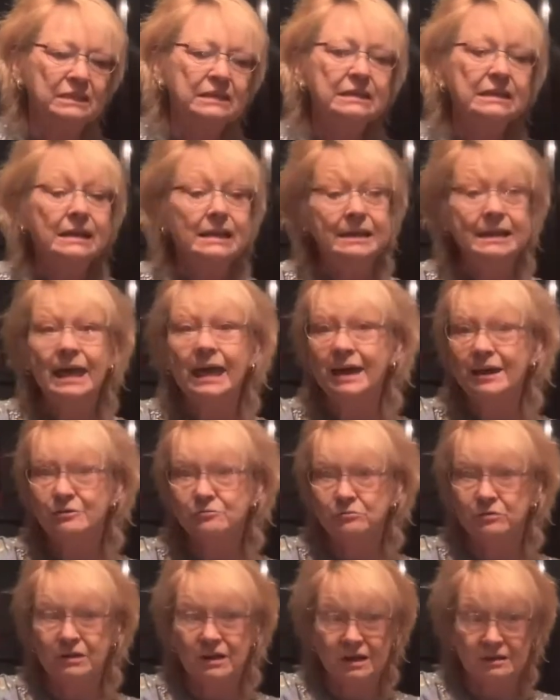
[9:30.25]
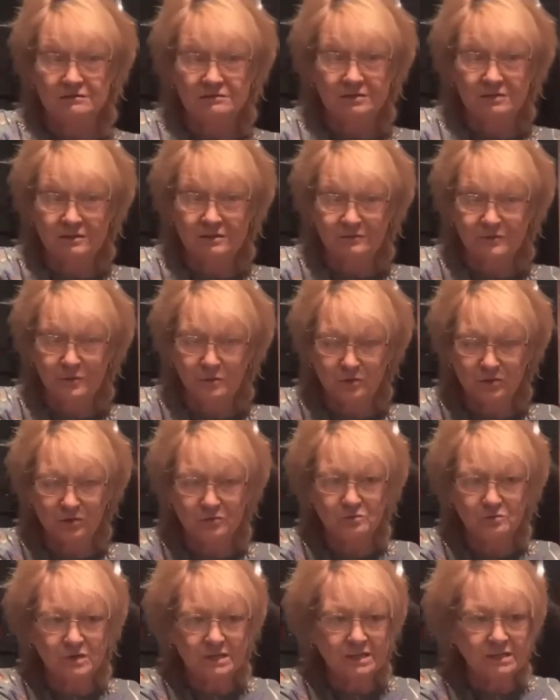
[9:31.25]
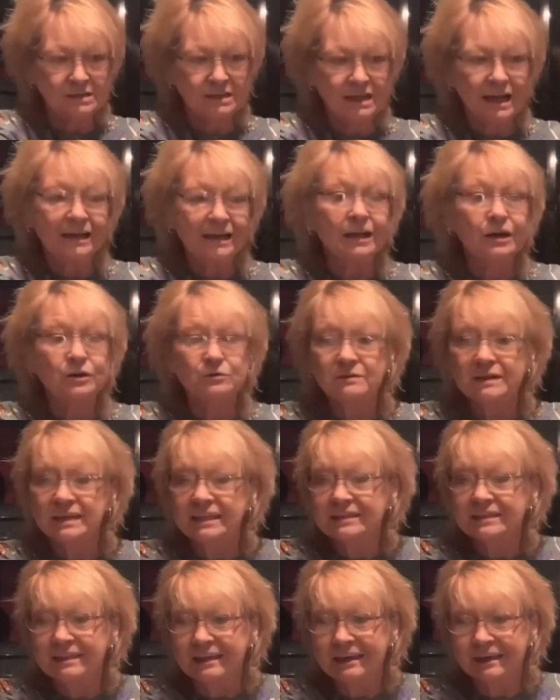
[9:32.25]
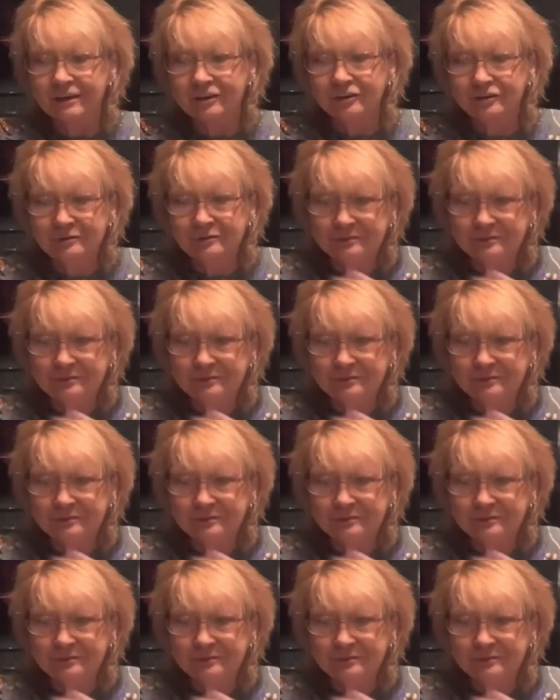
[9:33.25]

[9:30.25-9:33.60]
Now we're on to the 4th week. I go in there